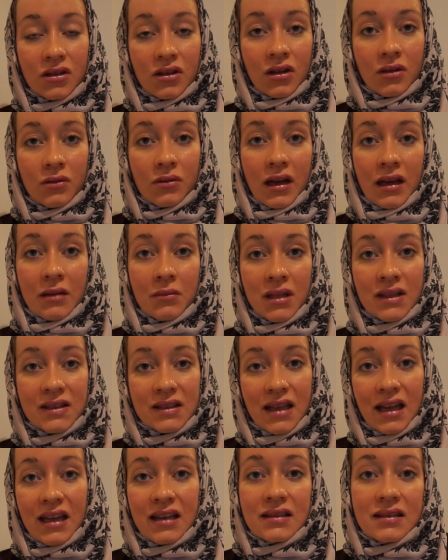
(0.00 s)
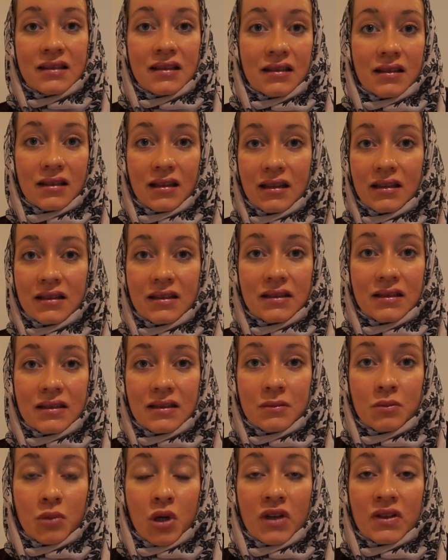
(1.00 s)
know, I mean, science is
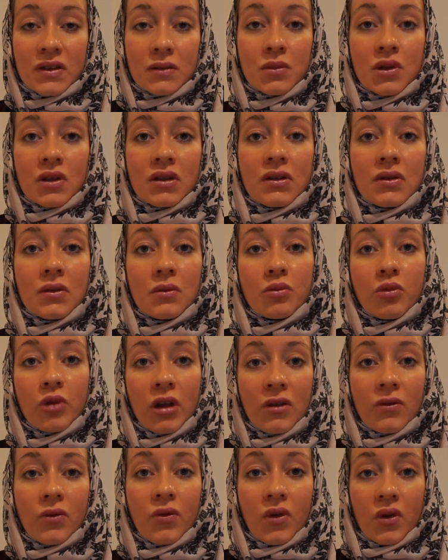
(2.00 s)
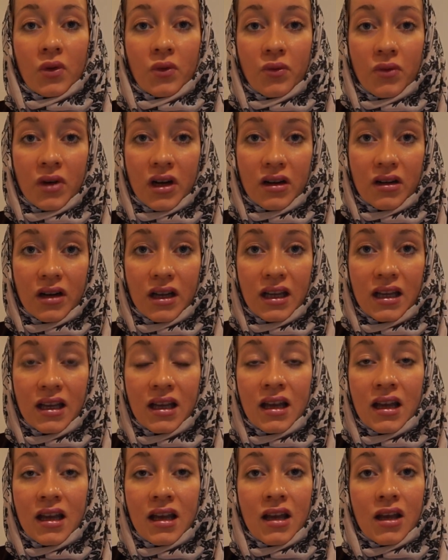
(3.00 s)
possible to bring forth very,
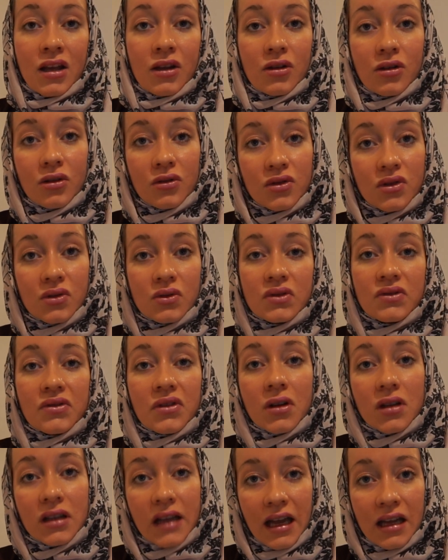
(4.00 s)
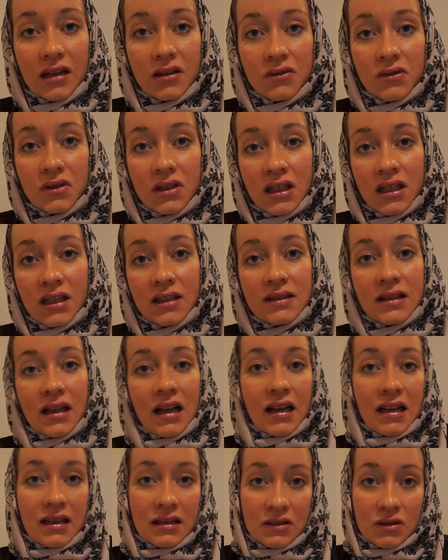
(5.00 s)
you know, useful kind of things and
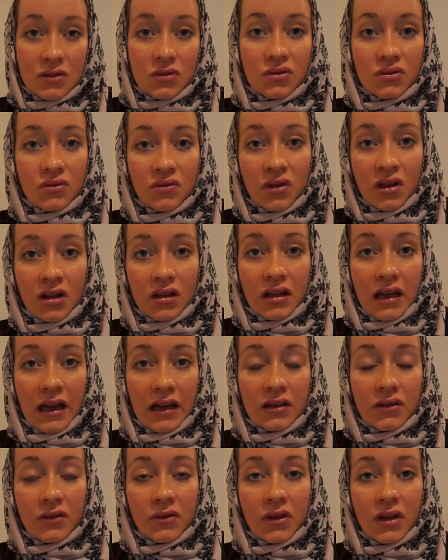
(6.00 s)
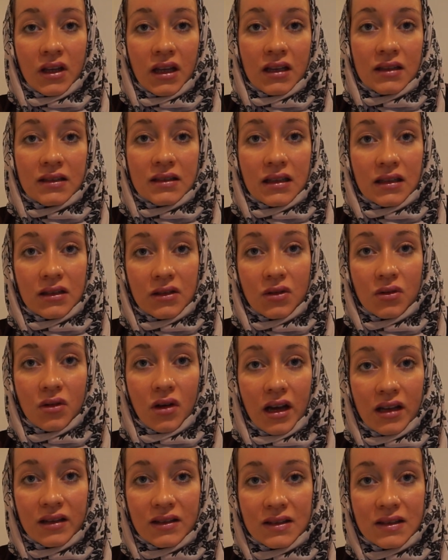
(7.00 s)
less useful kind of things, and, you know,
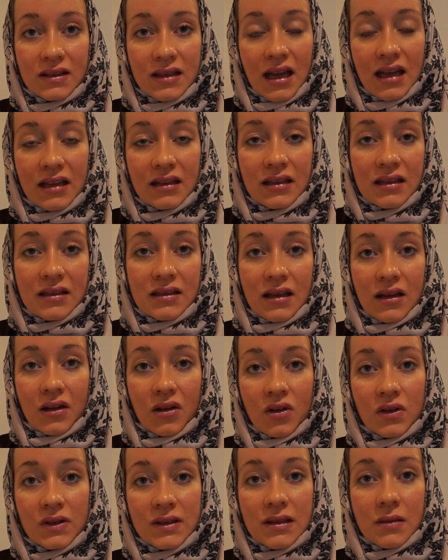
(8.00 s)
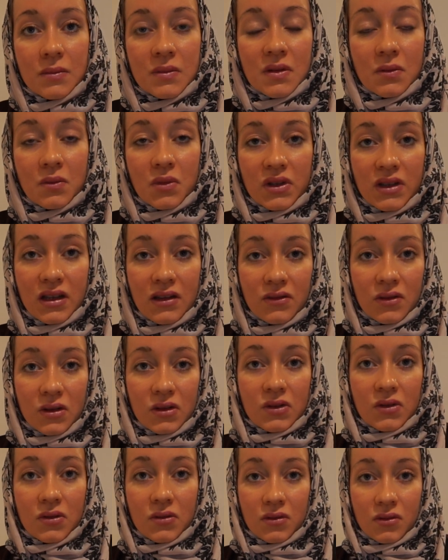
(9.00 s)
understandings and concepts and whatever
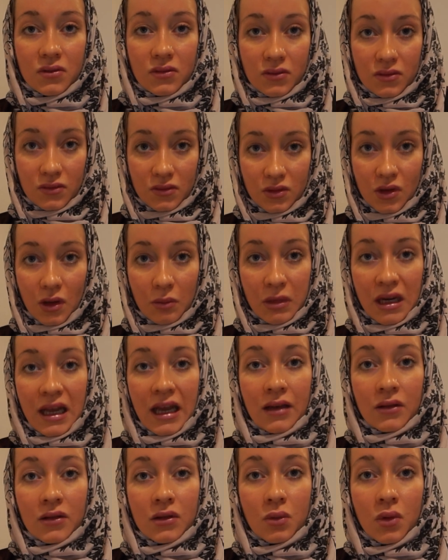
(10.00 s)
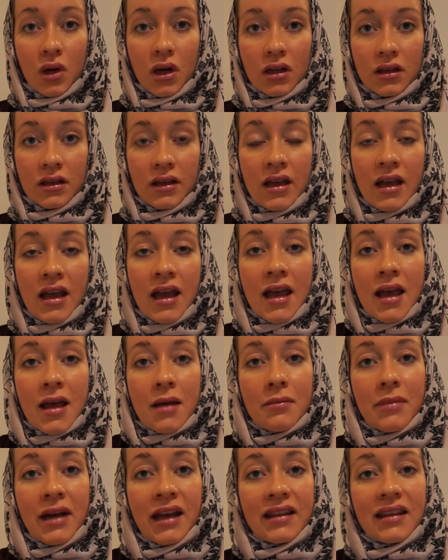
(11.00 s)
to apply on the world.
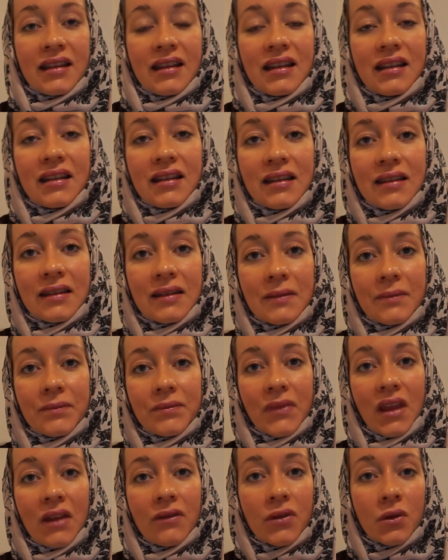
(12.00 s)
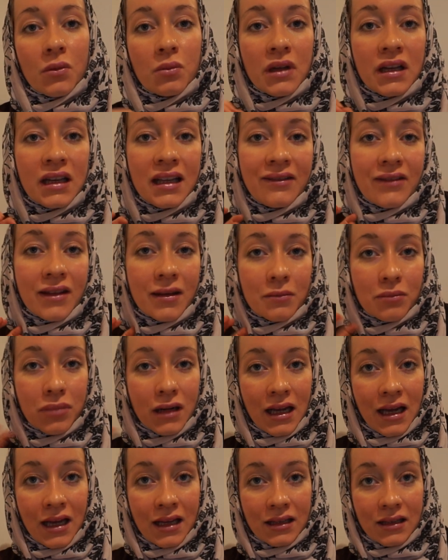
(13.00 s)
But if you're believing
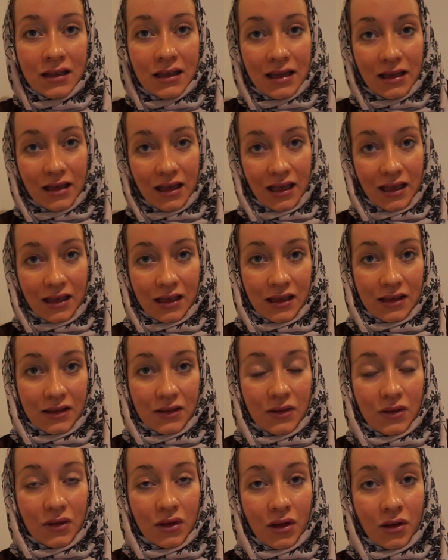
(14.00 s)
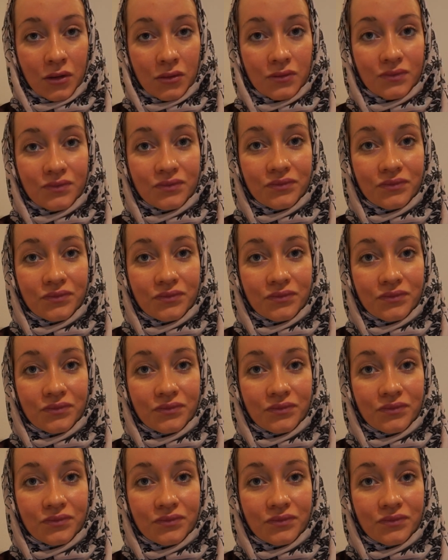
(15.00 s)
blindly in it, you know,